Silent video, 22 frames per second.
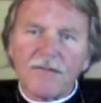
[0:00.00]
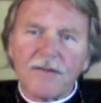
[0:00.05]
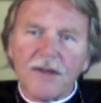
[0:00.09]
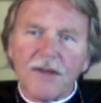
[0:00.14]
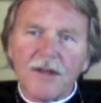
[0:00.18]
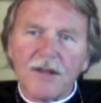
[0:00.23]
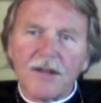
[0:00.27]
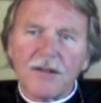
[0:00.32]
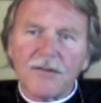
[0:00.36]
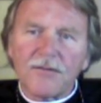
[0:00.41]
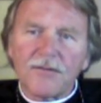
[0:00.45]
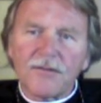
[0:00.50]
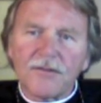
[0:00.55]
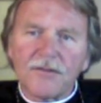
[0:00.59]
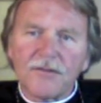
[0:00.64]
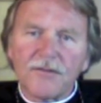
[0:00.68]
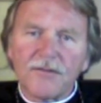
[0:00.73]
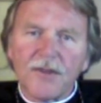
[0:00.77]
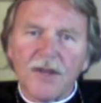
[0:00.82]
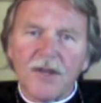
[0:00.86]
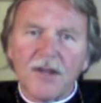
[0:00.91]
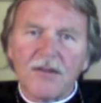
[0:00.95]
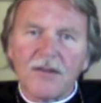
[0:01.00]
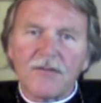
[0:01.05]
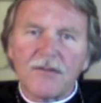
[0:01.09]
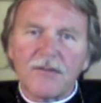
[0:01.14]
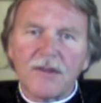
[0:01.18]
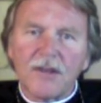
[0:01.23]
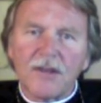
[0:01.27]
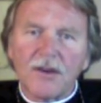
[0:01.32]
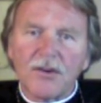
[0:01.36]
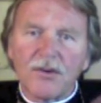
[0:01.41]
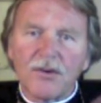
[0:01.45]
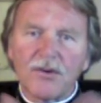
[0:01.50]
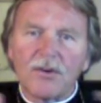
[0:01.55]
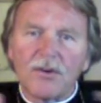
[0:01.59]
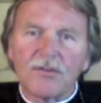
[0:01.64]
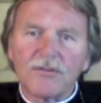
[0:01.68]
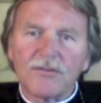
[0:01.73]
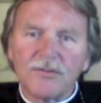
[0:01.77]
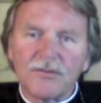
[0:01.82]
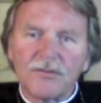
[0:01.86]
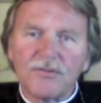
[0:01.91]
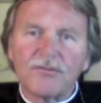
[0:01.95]
that is to say, the call
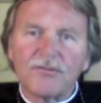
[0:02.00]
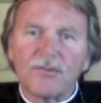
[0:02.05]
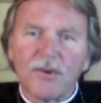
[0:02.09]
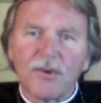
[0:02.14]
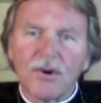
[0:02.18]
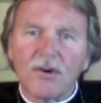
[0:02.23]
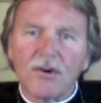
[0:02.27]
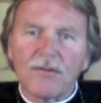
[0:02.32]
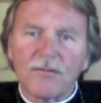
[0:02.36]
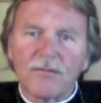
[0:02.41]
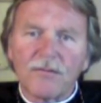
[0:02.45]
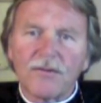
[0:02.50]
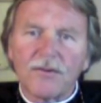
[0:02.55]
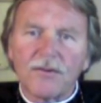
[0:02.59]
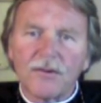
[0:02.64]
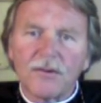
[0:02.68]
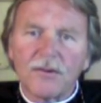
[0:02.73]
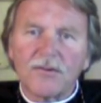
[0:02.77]
to wrongful